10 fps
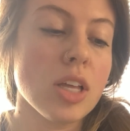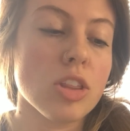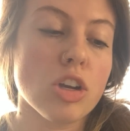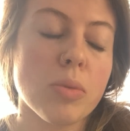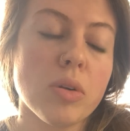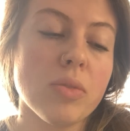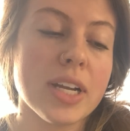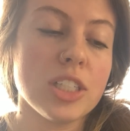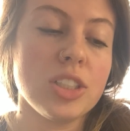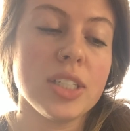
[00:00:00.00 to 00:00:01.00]
The normal
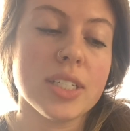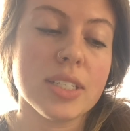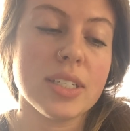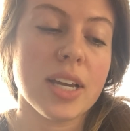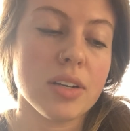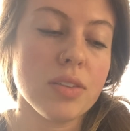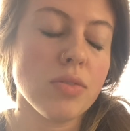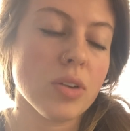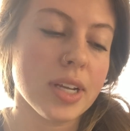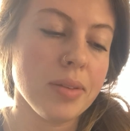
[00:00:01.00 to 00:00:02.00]
range is 10 to
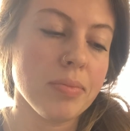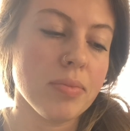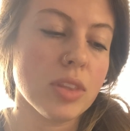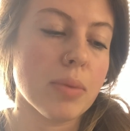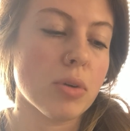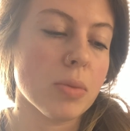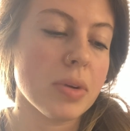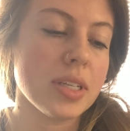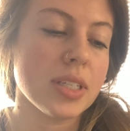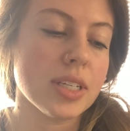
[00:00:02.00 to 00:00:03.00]
40. The
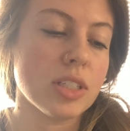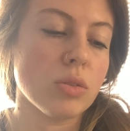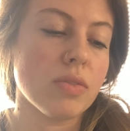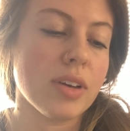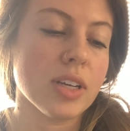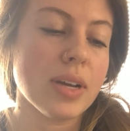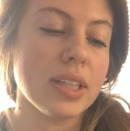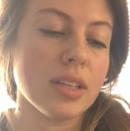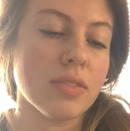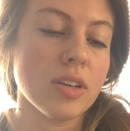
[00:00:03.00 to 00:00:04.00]
purpose is to
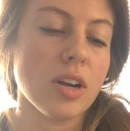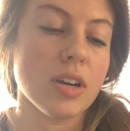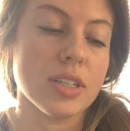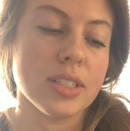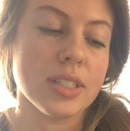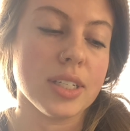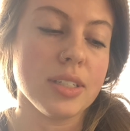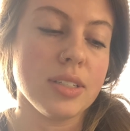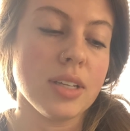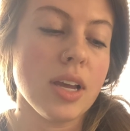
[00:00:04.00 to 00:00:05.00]
evaluate liver and heart
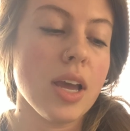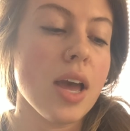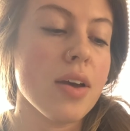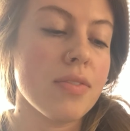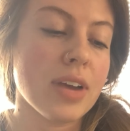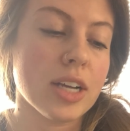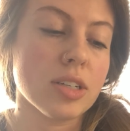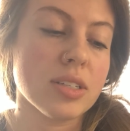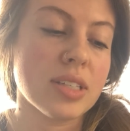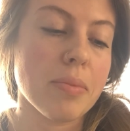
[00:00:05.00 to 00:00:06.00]
disease.
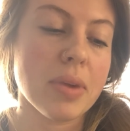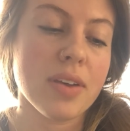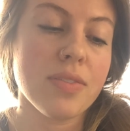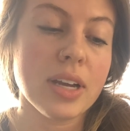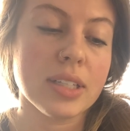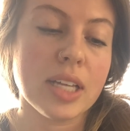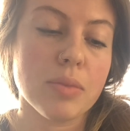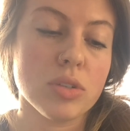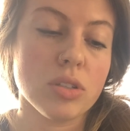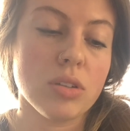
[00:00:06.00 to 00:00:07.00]
Factors that may affect
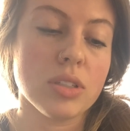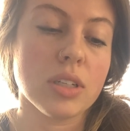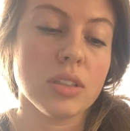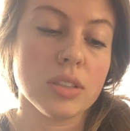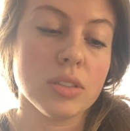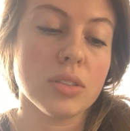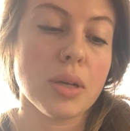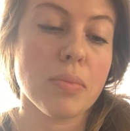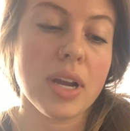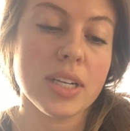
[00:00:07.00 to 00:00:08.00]
lab results include
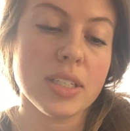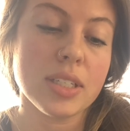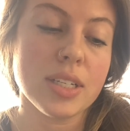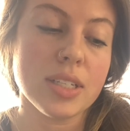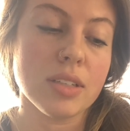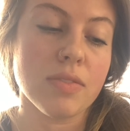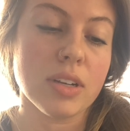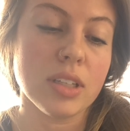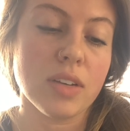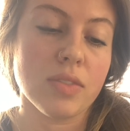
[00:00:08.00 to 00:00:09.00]
pregnancy,
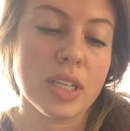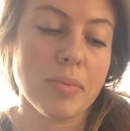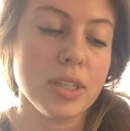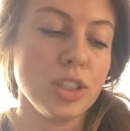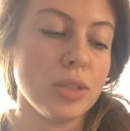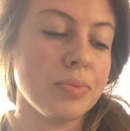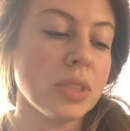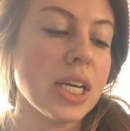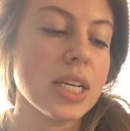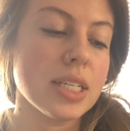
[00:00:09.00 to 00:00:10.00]
severe liver damage.
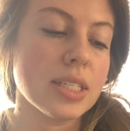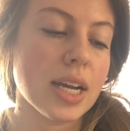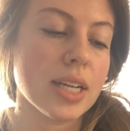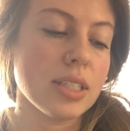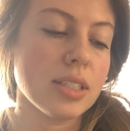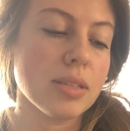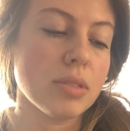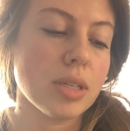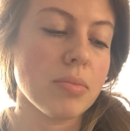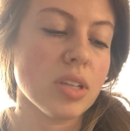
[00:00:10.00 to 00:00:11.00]
Signs and
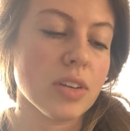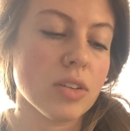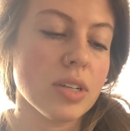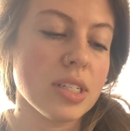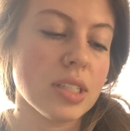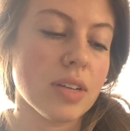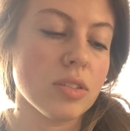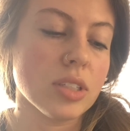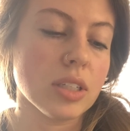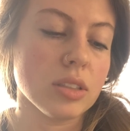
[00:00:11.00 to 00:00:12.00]
symptoms of increased
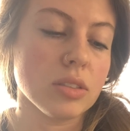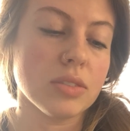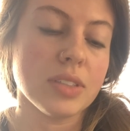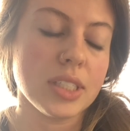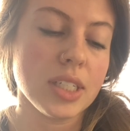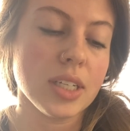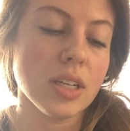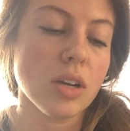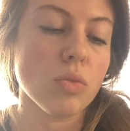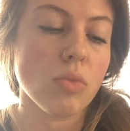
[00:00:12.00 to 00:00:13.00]
levels include
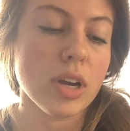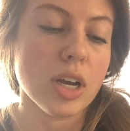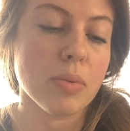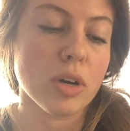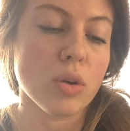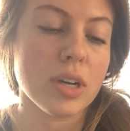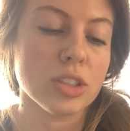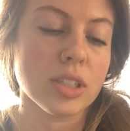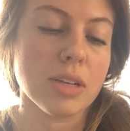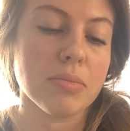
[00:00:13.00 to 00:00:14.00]
fatigue, right upper
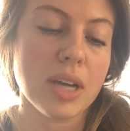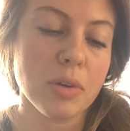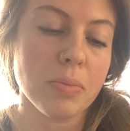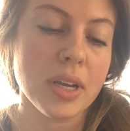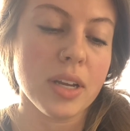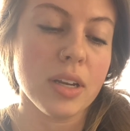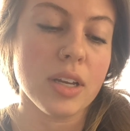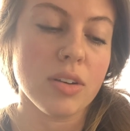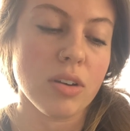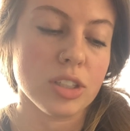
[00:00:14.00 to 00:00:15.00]
quadrant abdominal pain,
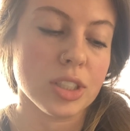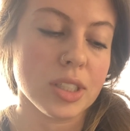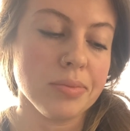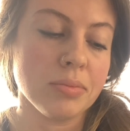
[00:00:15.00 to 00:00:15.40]
and nausea.